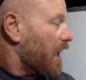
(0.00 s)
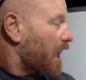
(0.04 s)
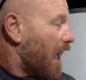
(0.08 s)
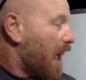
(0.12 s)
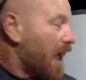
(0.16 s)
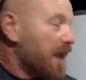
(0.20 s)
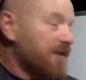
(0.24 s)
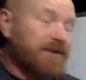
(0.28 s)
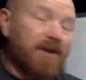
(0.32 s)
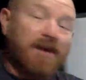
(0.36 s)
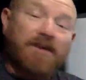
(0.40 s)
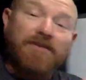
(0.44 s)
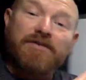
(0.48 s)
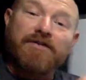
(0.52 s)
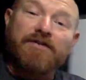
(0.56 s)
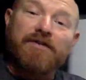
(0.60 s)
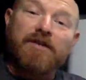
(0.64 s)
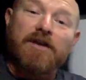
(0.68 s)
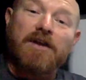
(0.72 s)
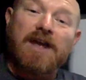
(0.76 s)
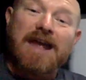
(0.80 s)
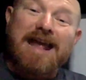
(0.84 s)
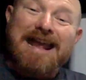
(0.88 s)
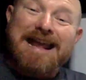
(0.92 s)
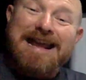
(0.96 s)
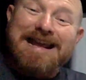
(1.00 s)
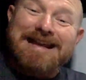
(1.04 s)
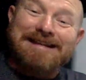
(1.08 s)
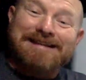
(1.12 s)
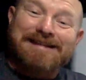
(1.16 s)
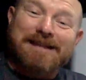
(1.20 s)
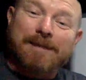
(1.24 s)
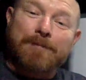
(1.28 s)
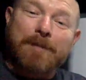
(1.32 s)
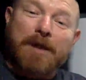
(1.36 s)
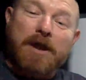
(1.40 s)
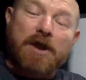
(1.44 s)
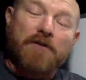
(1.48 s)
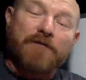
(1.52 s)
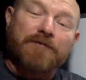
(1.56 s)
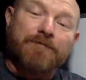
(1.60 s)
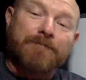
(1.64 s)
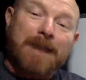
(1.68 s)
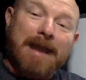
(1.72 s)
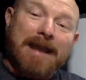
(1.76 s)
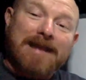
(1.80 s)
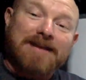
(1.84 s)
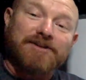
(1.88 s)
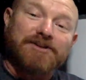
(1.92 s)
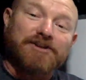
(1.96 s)
and ease a bit of
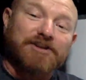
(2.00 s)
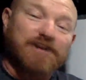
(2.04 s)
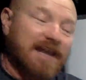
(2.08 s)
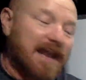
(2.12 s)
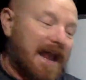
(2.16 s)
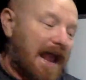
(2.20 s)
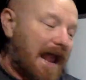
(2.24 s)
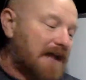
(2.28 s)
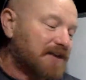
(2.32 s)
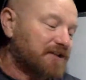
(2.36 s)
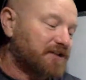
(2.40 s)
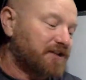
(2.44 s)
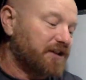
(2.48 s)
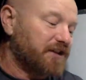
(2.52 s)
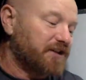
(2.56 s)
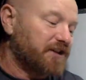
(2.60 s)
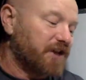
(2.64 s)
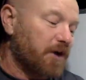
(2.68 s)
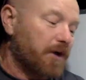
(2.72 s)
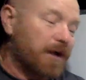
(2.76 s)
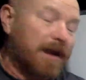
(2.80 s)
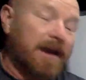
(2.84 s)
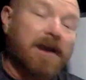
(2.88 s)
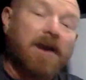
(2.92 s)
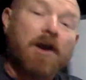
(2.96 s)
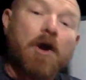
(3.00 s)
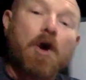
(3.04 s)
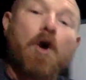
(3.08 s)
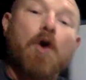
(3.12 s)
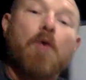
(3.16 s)
main sheet as you do it.